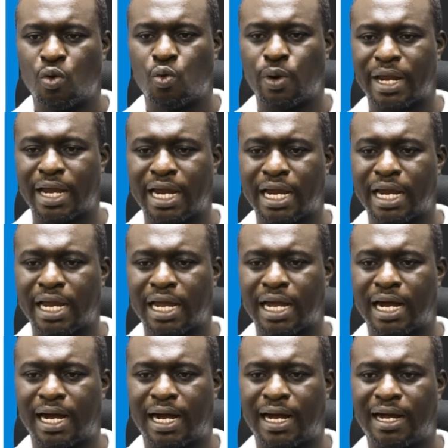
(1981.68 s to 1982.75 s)
We
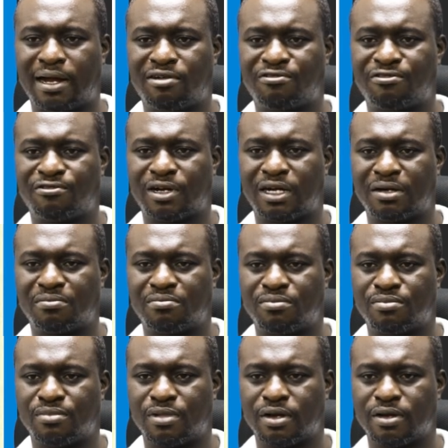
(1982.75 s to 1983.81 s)
have
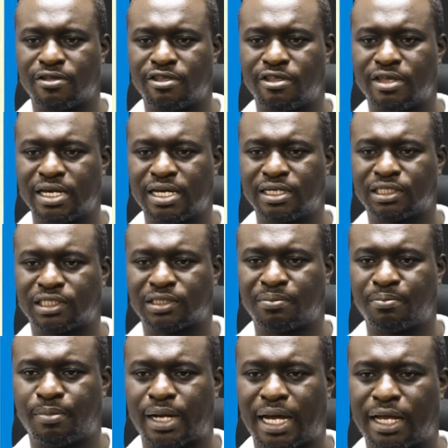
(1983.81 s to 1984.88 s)
um, this
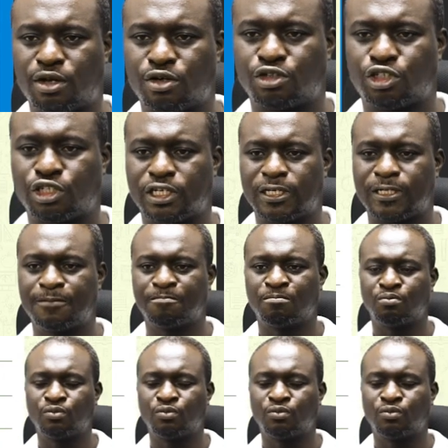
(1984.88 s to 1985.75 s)
biology.